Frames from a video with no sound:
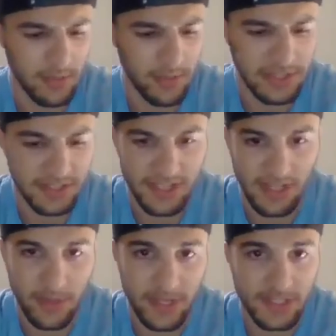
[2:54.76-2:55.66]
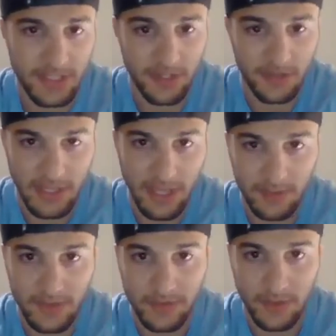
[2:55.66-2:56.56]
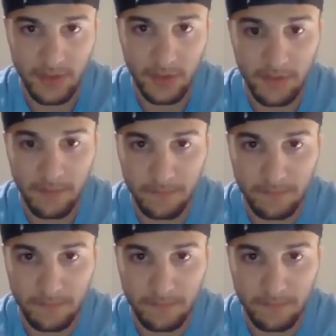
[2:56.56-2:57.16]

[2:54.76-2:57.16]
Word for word: break the semis. So yeah, it was the first one.